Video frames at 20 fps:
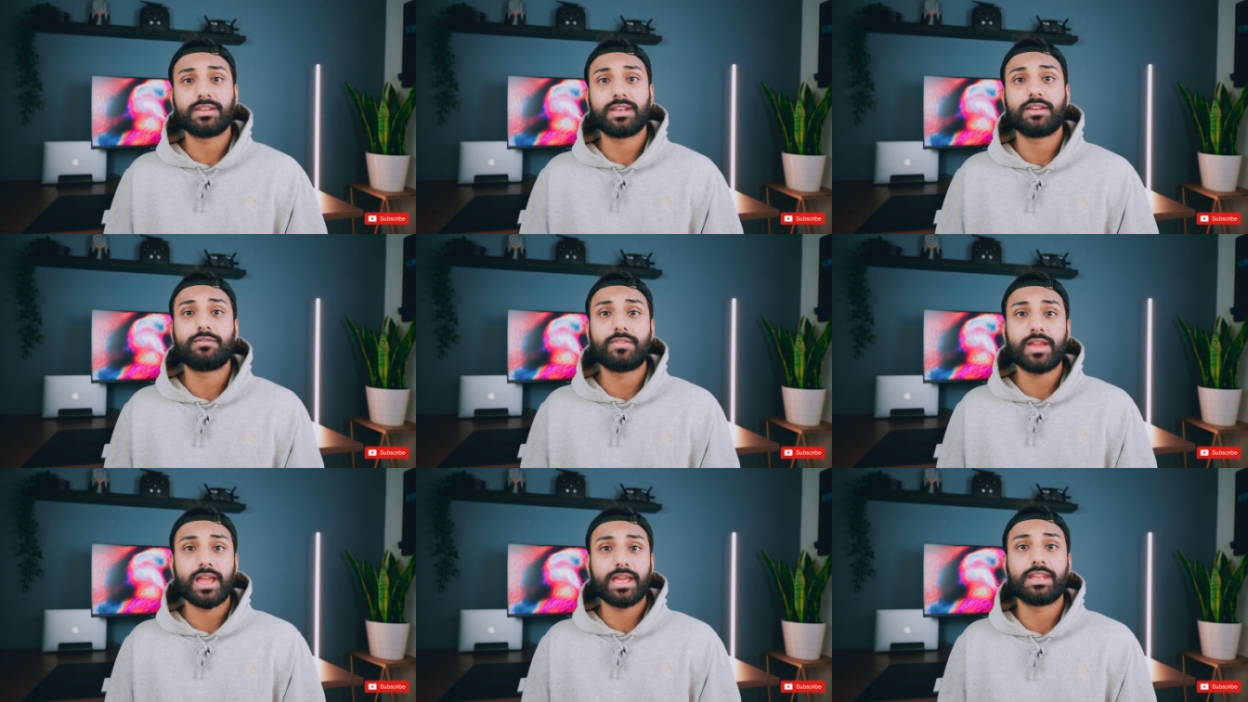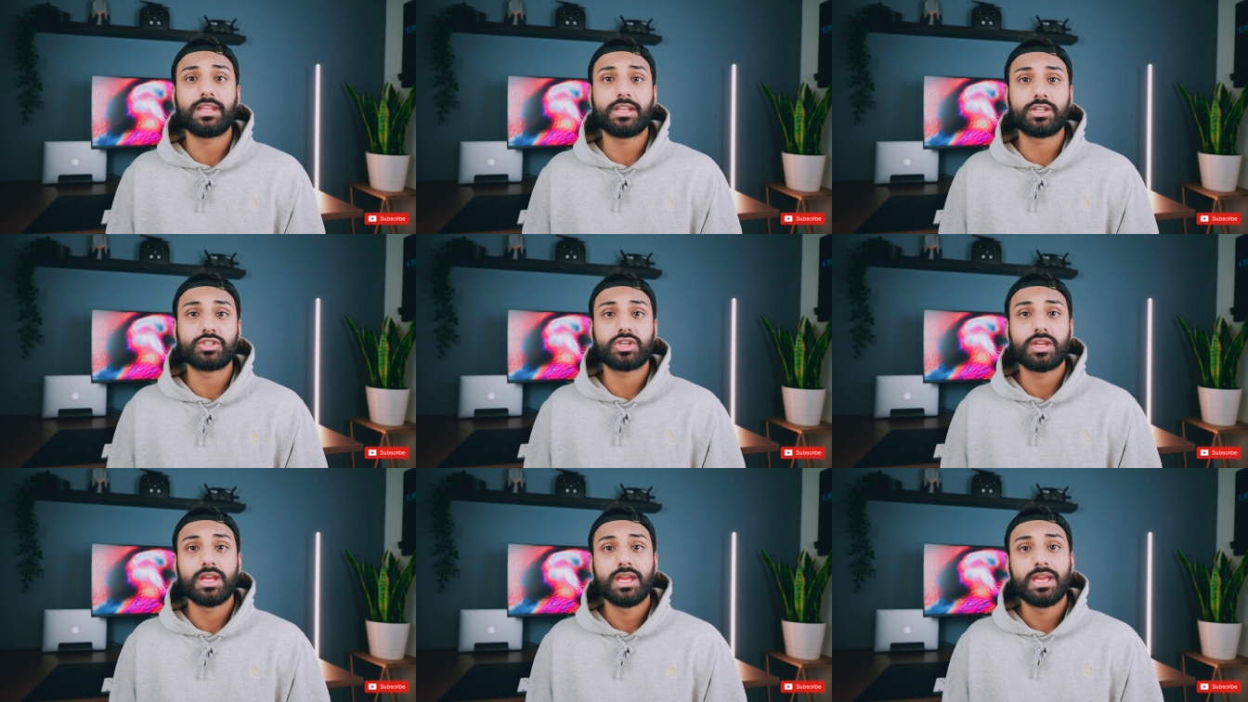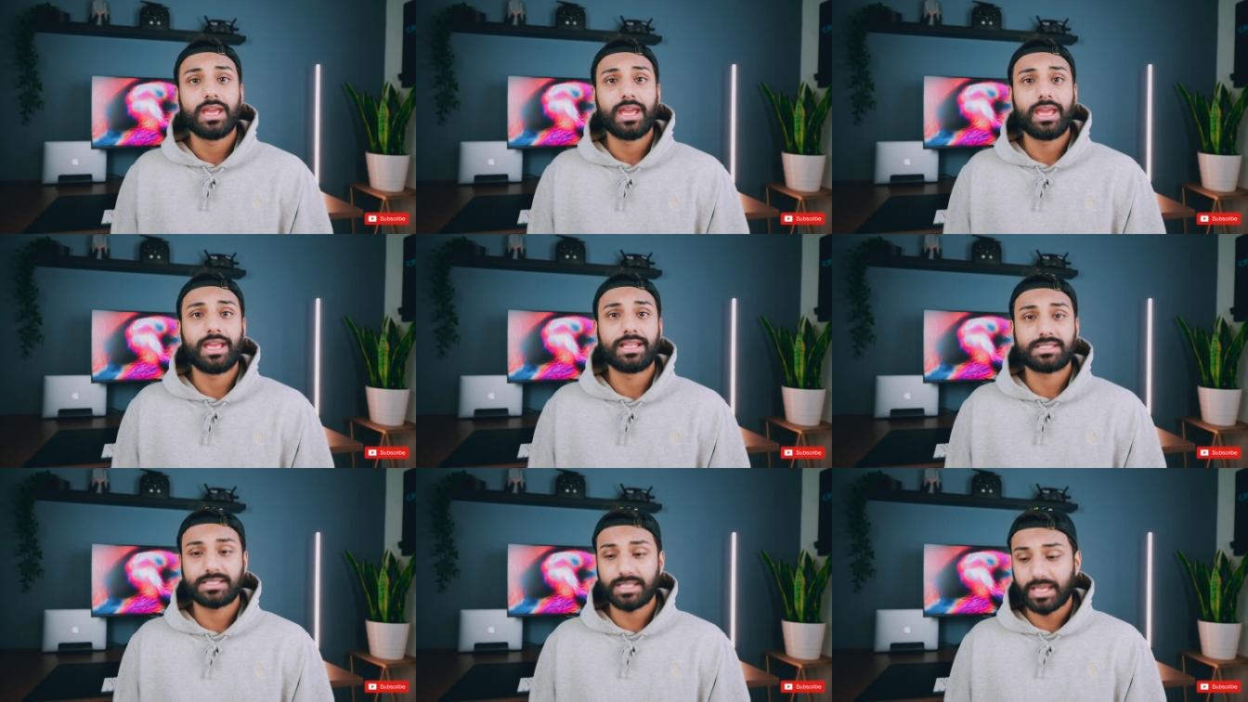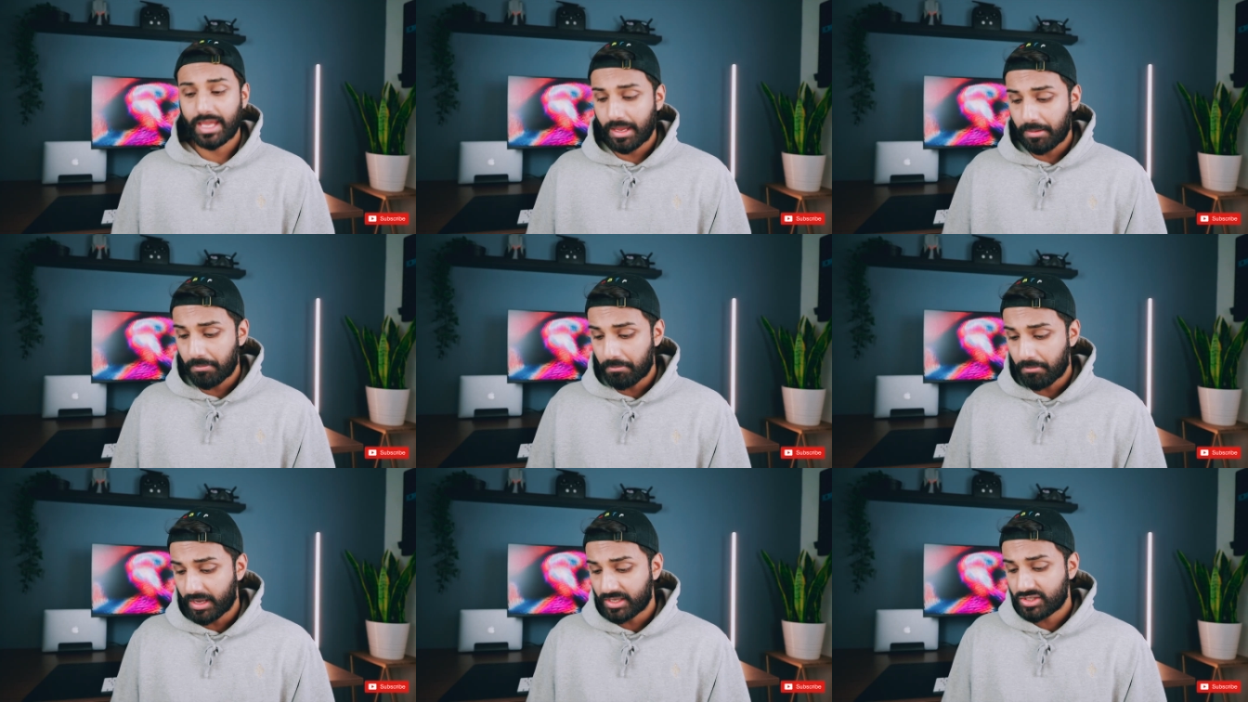an advantage. It's a
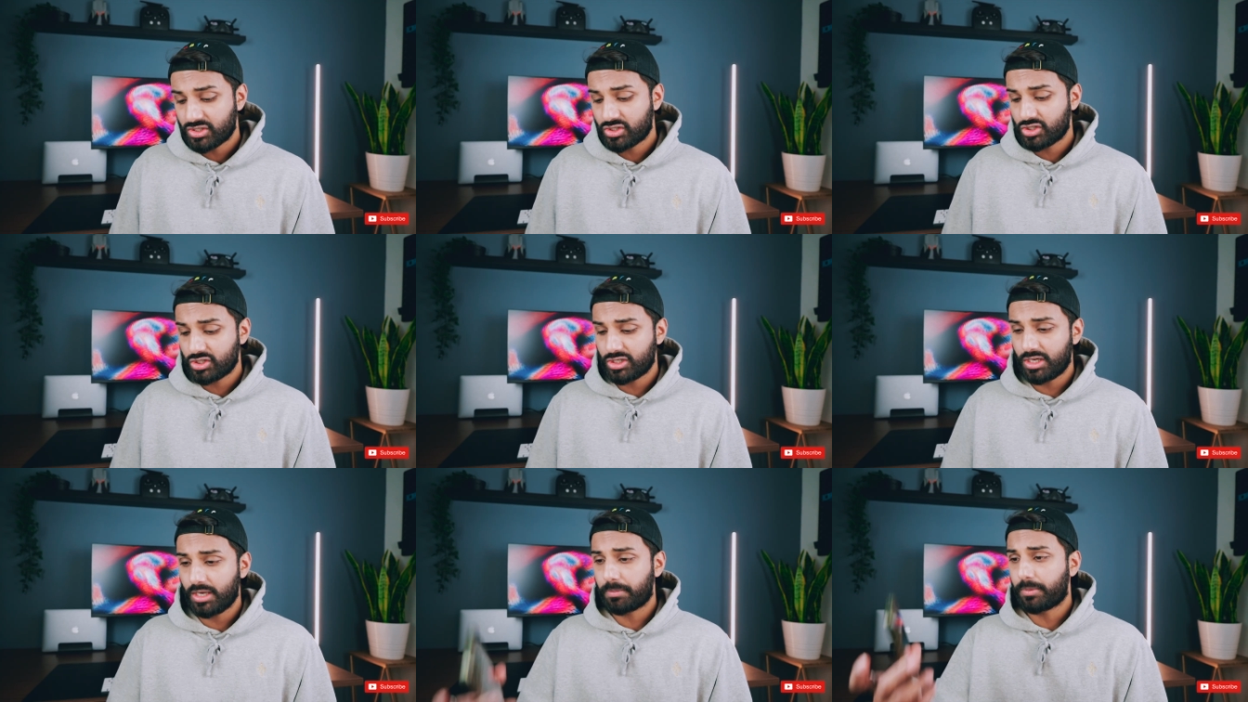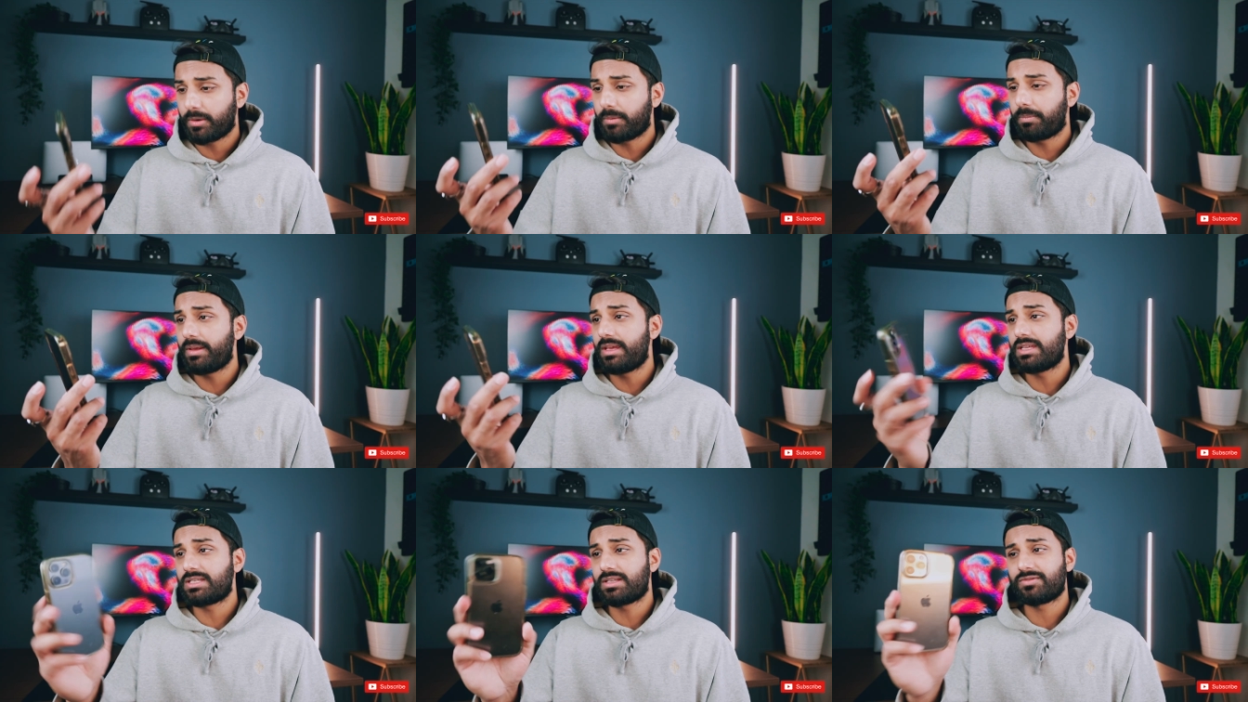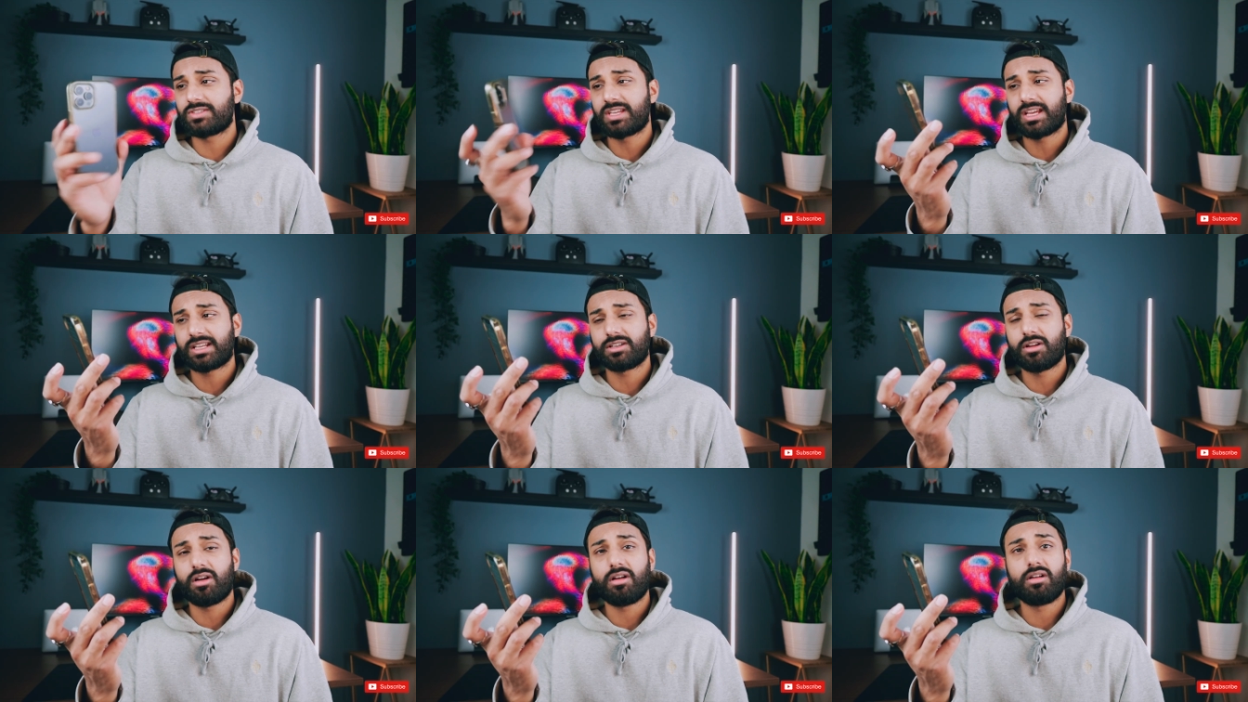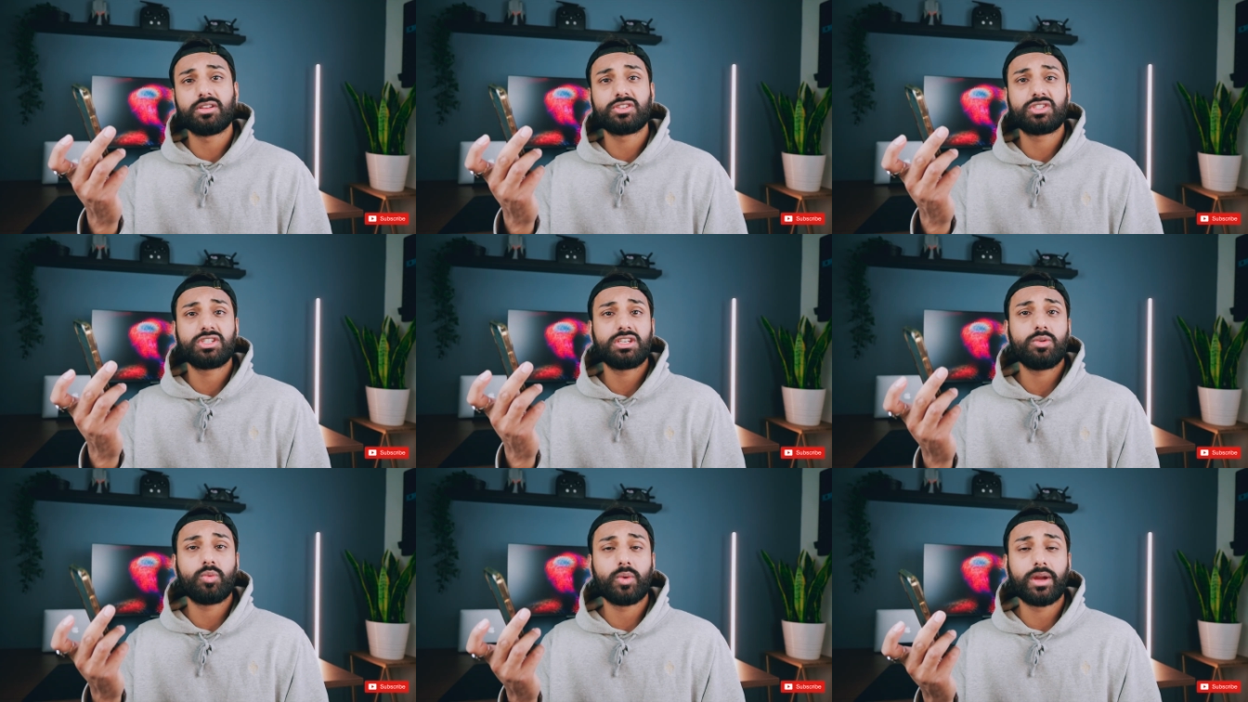much cheaper piece of
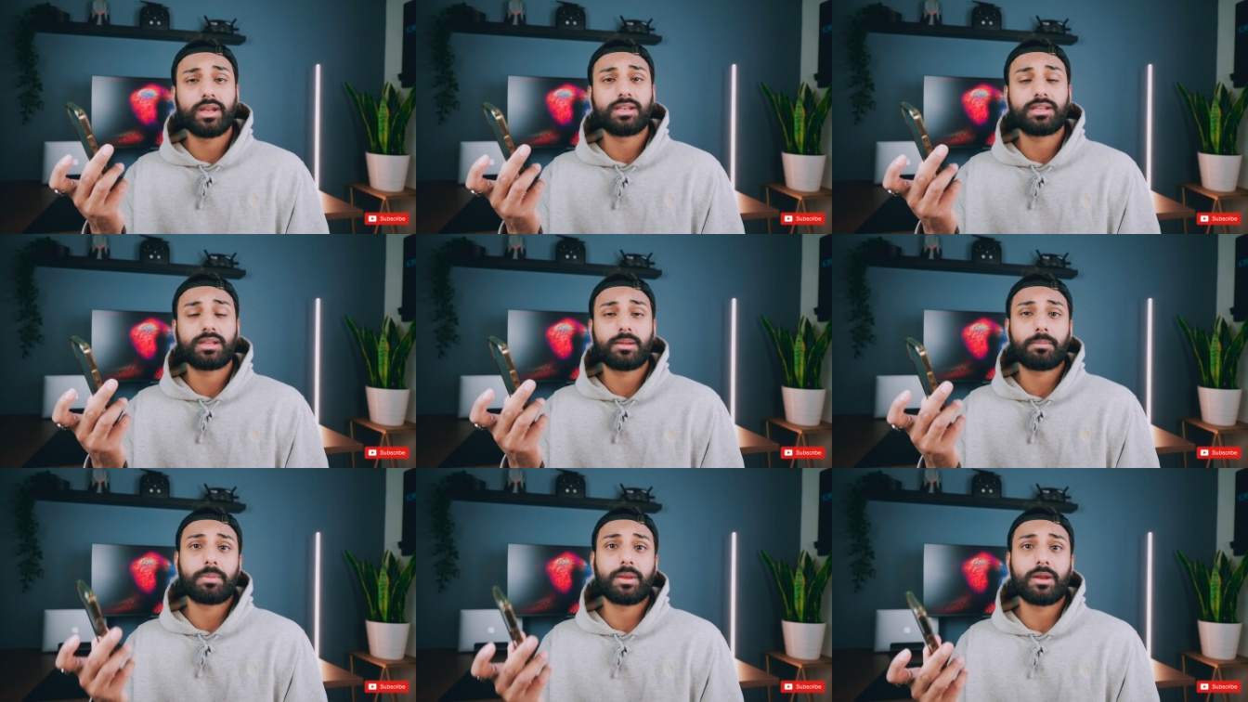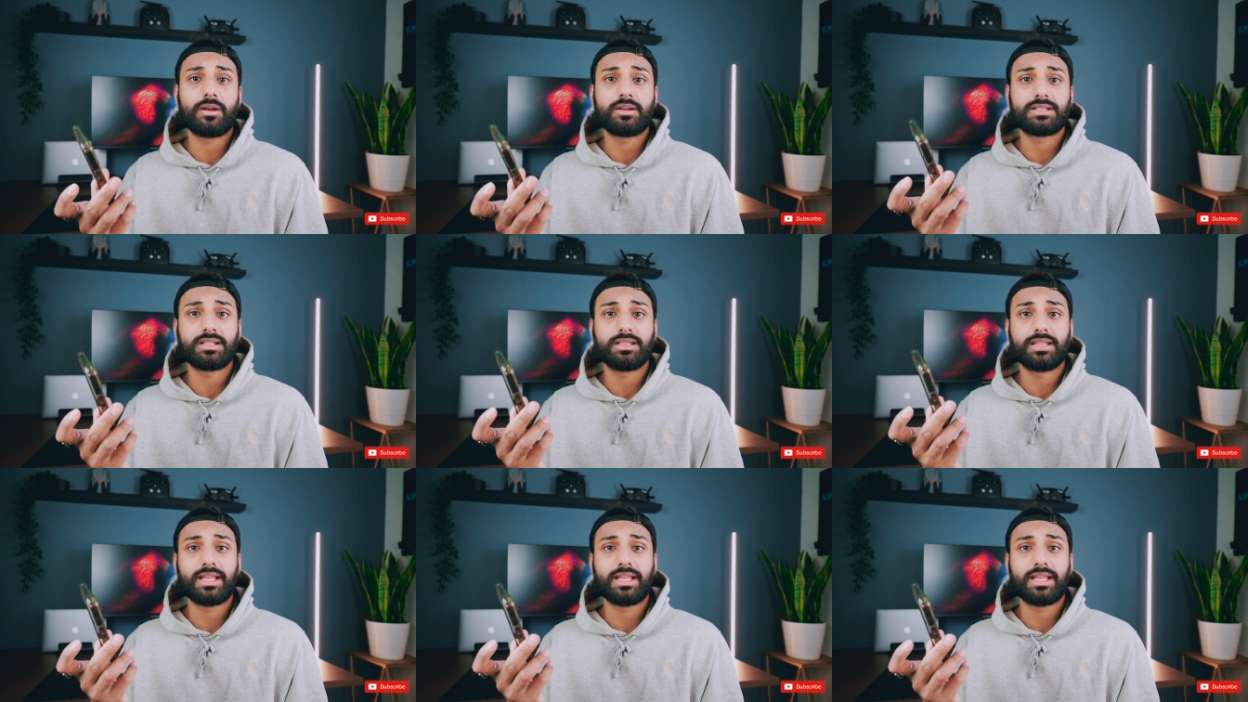technology when compared to